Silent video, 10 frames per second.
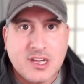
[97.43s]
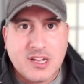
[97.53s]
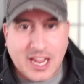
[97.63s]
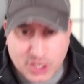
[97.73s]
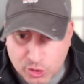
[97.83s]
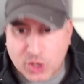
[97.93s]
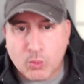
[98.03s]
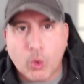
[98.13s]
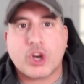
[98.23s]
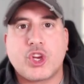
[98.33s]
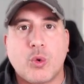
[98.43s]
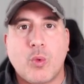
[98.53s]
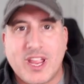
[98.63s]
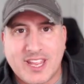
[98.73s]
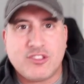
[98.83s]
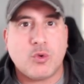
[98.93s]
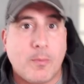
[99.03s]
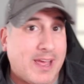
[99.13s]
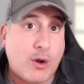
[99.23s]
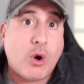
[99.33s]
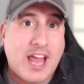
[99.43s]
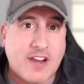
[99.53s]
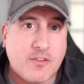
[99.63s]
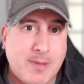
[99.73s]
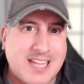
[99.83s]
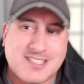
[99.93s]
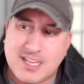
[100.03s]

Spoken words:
And you can work your way into a bet or out of a bet and say,